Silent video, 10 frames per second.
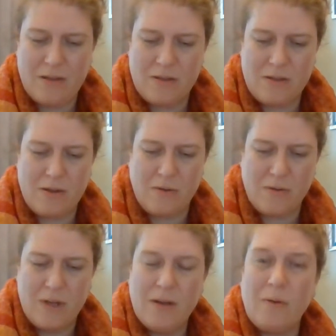So
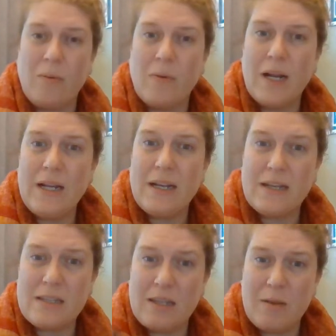right
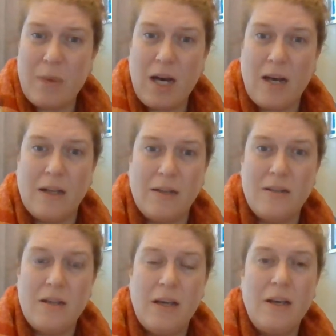next to the pond,
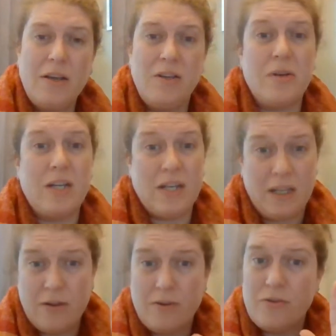you can
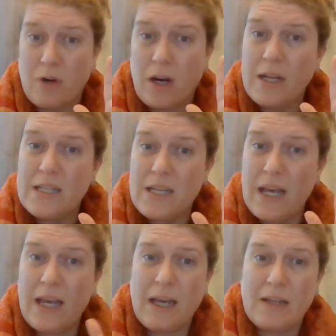either draw his
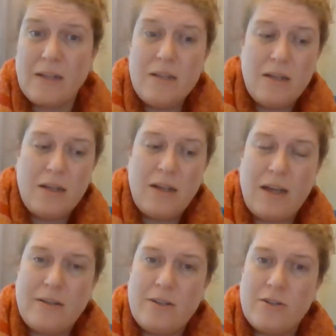hand
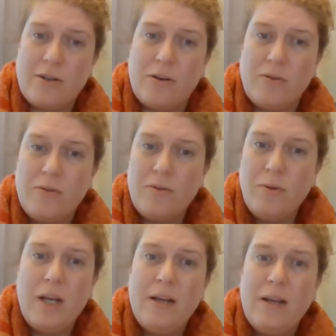and show